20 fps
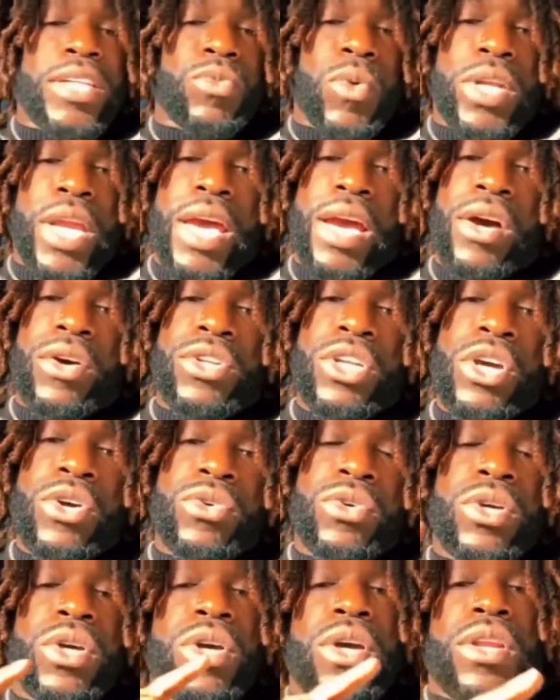That's what they're
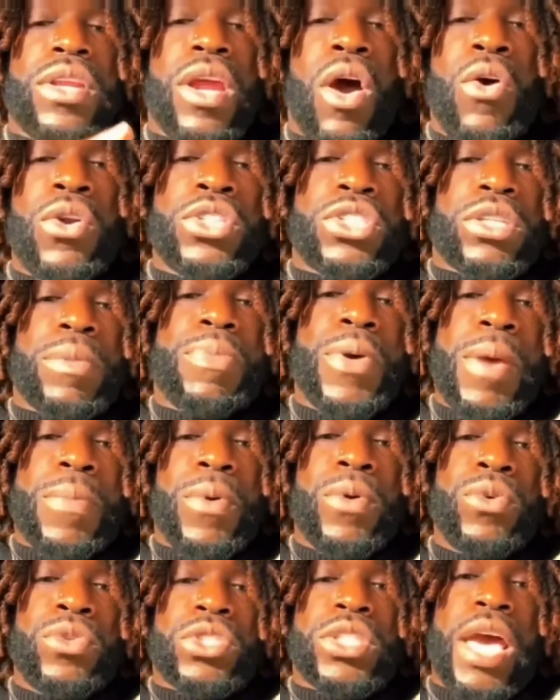going to do. Notice the
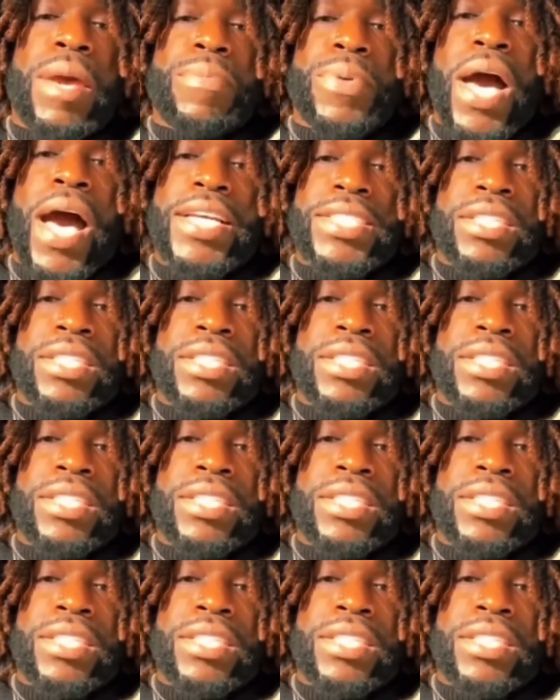people who say